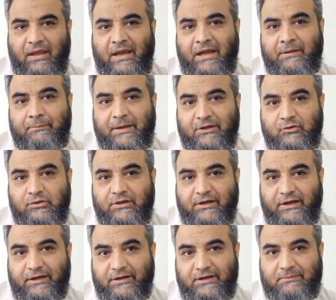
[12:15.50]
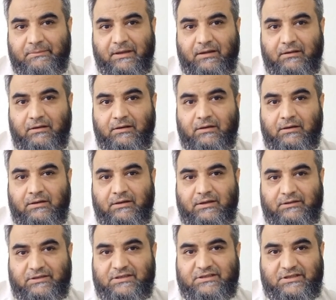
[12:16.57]
and macular edema.
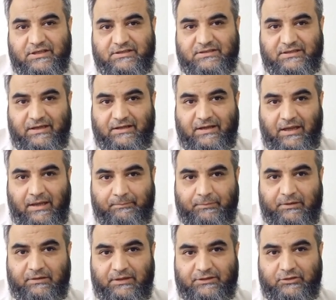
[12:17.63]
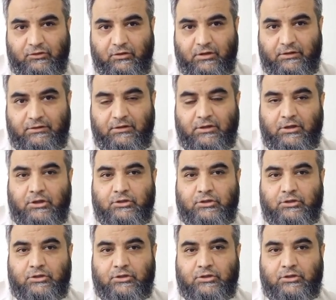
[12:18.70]
These things can happen later on.